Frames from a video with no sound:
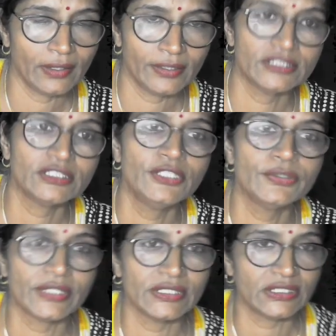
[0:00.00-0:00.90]
Easily you
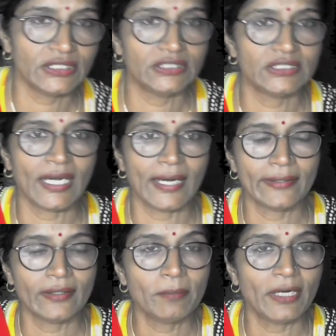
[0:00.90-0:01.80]
can say these are
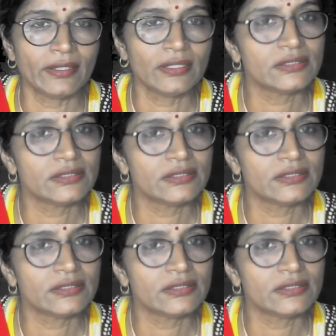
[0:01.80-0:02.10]
iron particles,